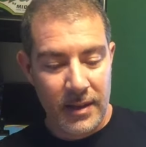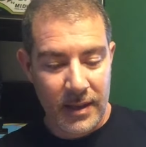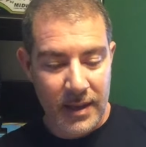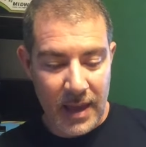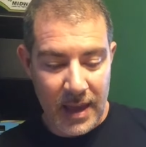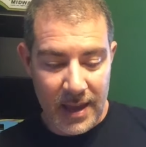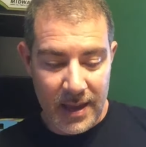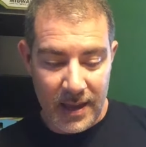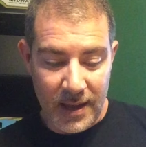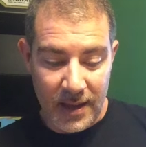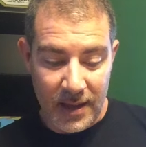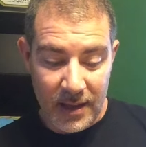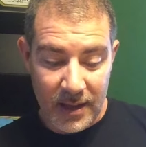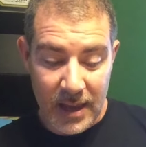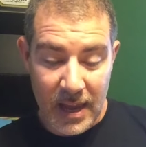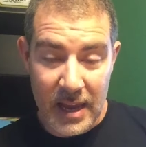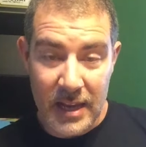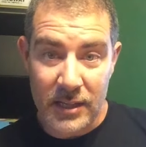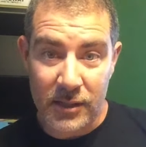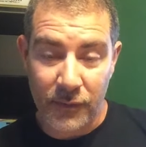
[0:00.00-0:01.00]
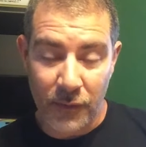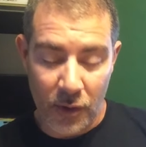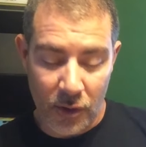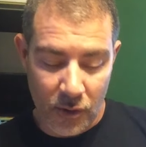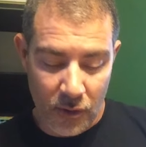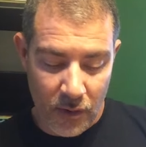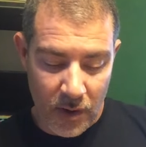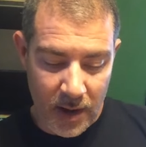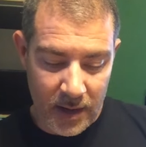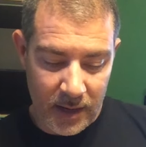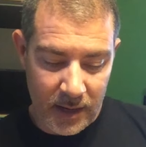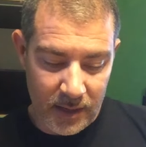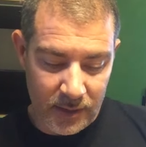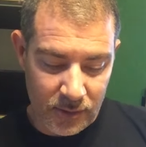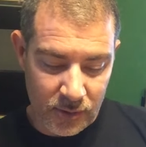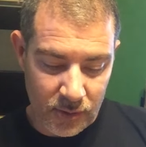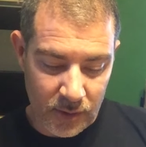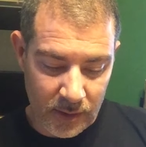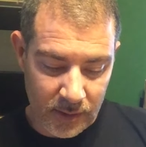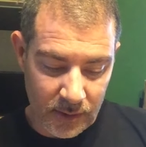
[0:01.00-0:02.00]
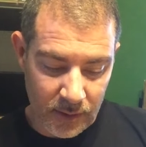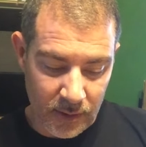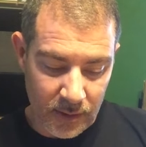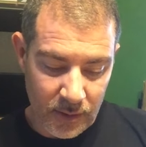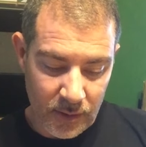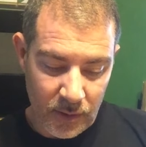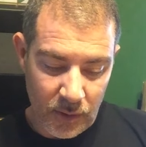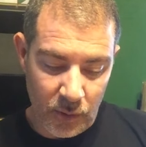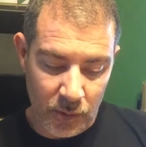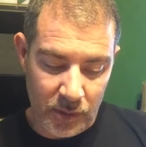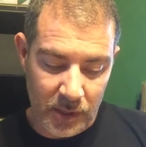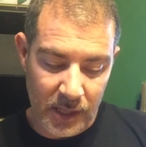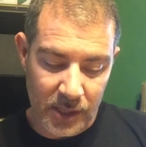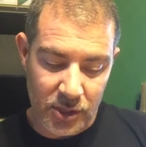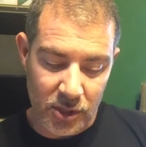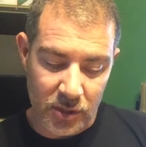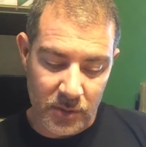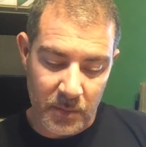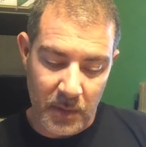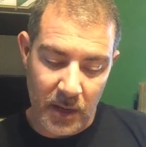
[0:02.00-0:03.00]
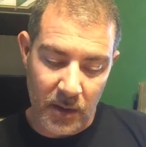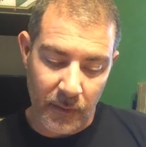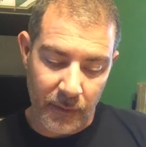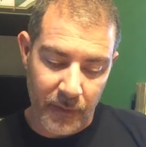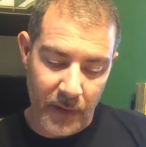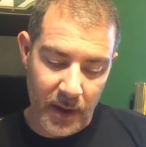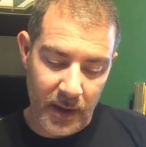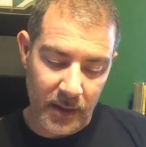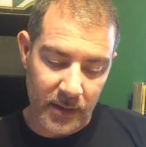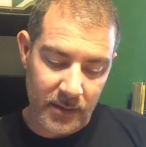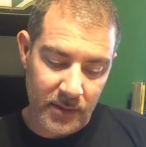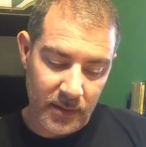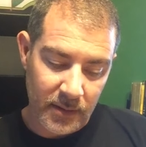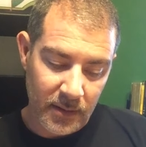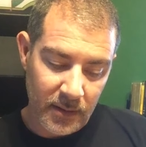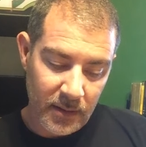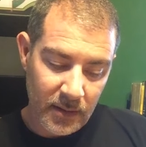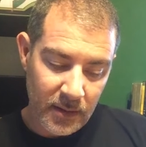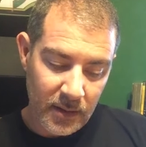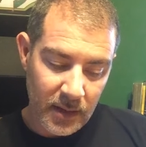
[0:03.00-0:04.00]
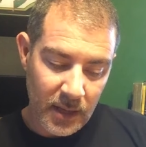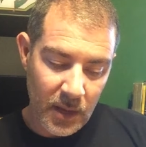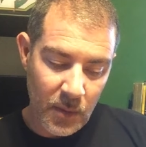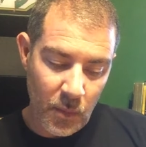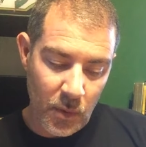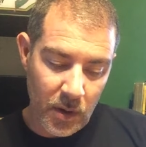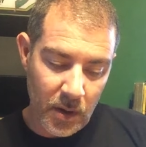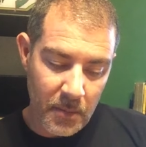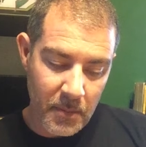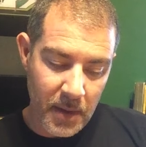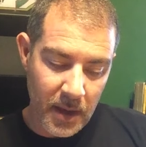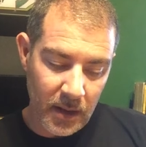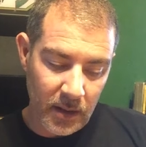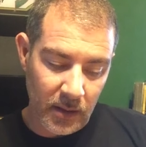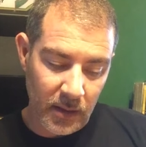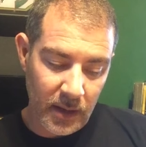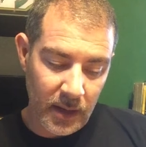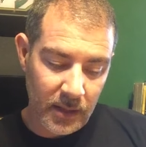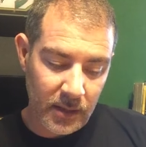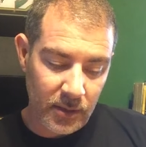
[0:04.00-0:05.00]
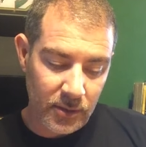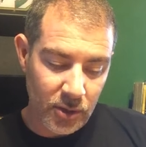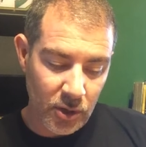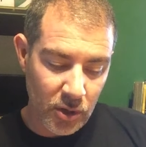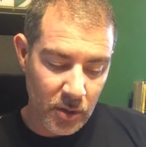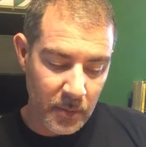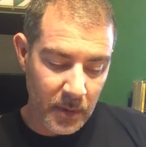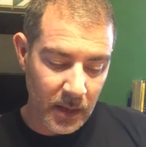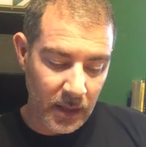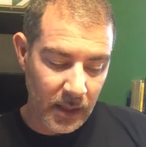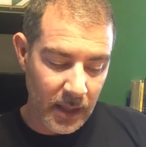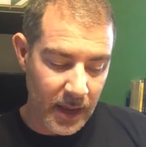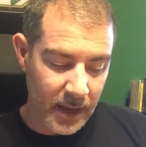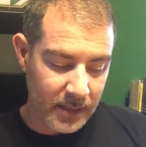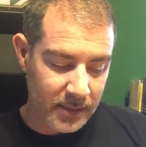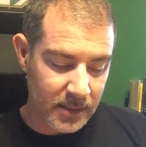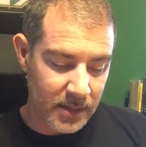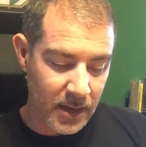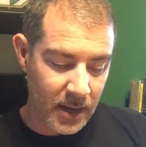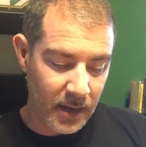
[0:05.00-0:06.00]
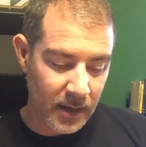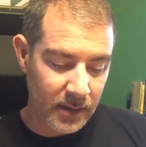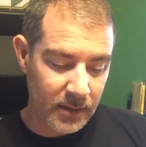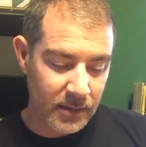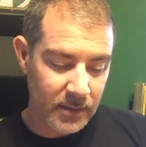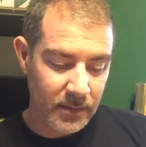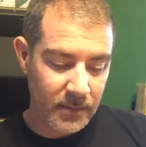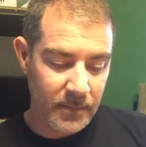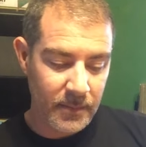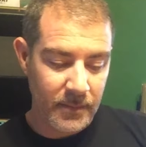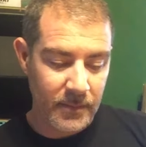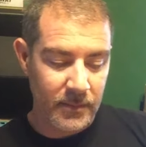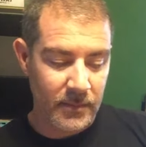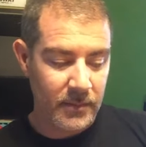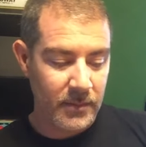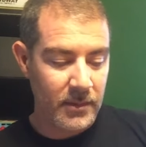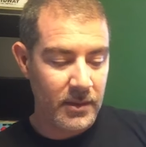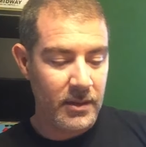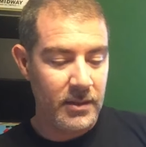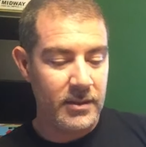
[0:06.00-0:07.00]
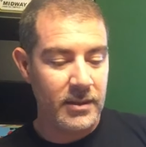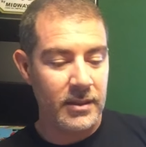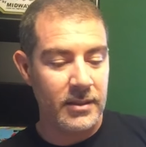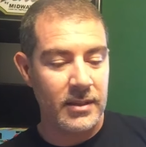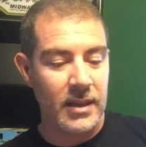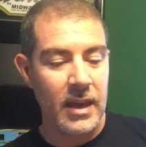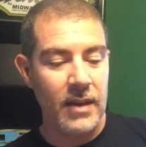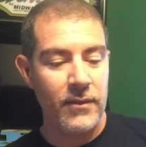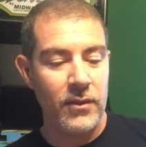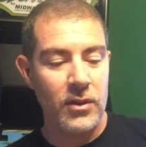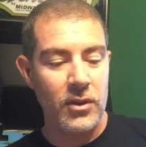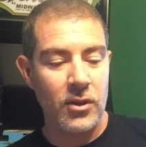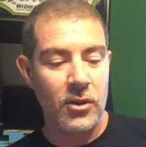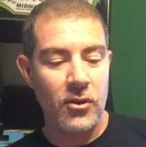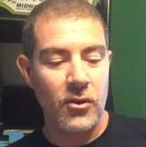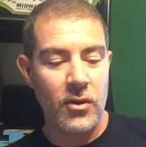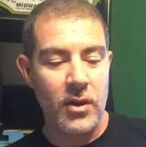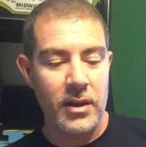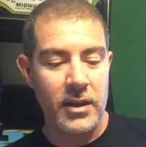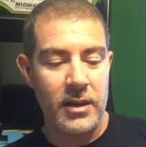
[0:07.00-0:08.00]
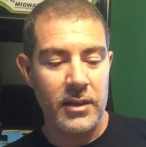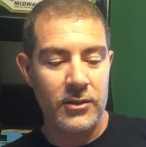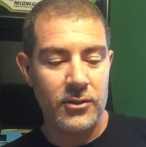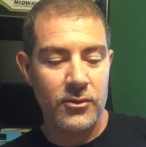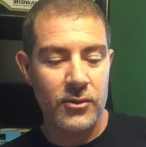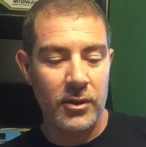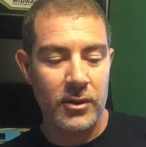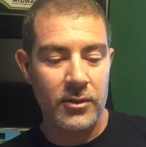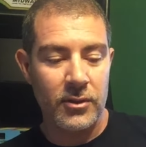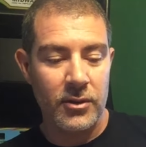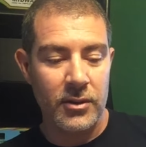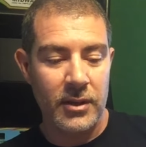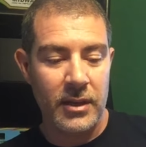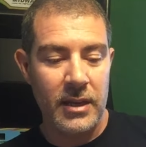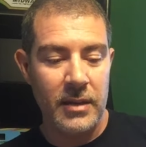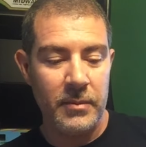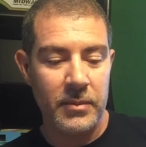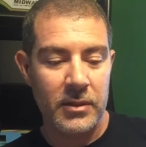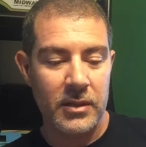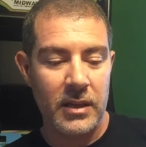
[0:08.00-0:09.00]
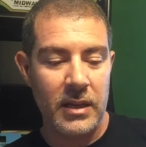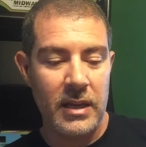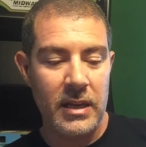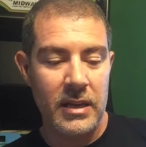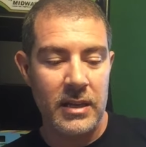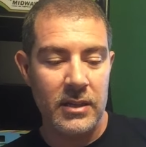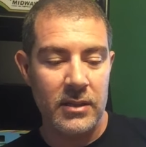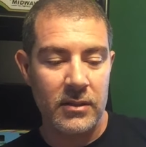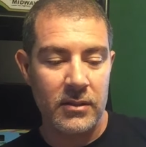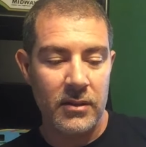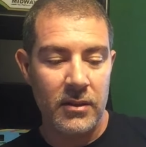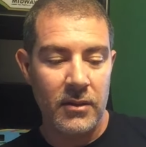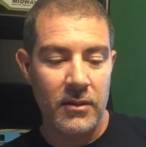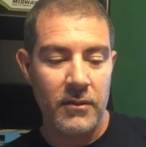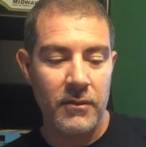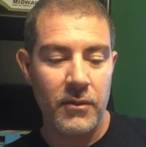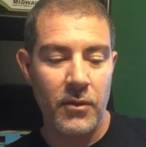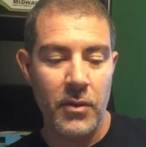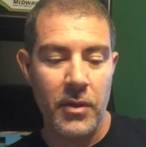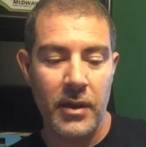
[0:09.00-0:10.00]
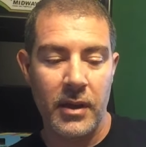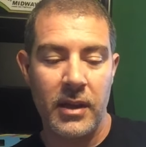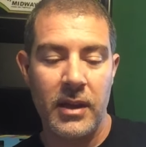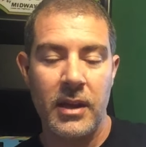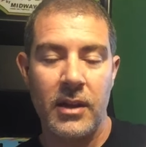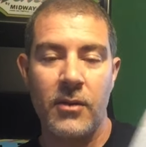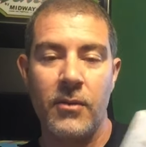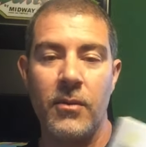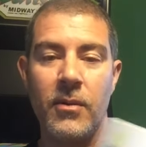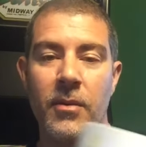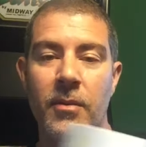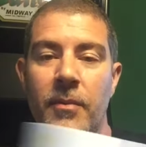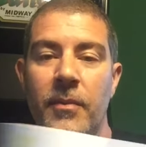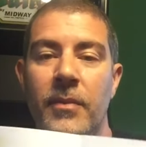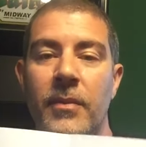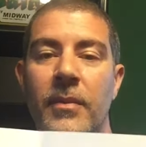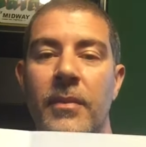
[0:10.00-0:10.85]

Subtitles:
K. K is for karate instructor who teaches me to fight. He won a medal at the tournament last night. It says Kevin the karate instructor keeps keys for the kick room.